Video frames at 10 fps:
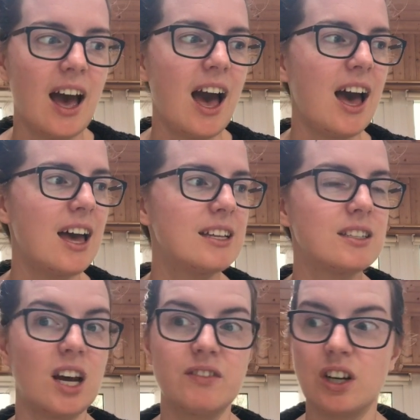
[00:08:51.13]

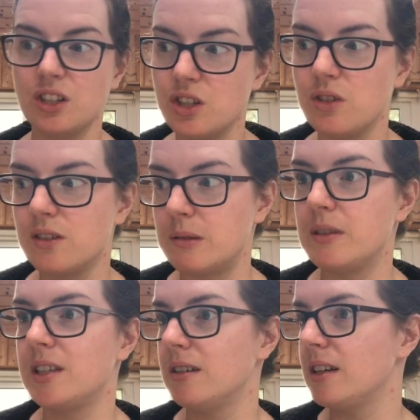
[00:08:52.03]
And I've got to do some
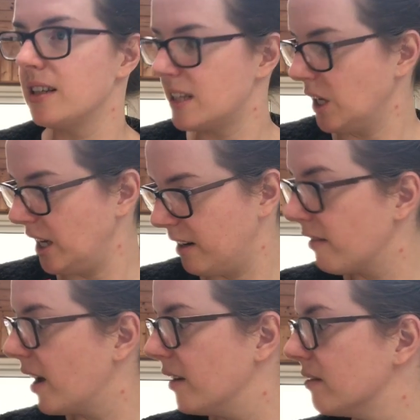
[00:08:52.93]
serious looking
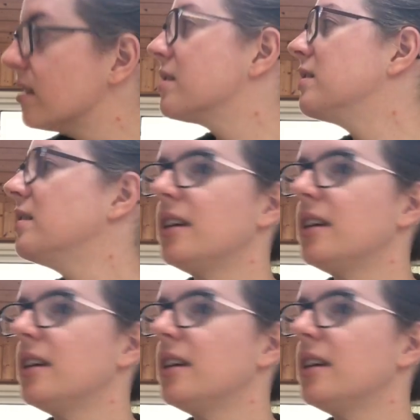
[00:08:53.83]
around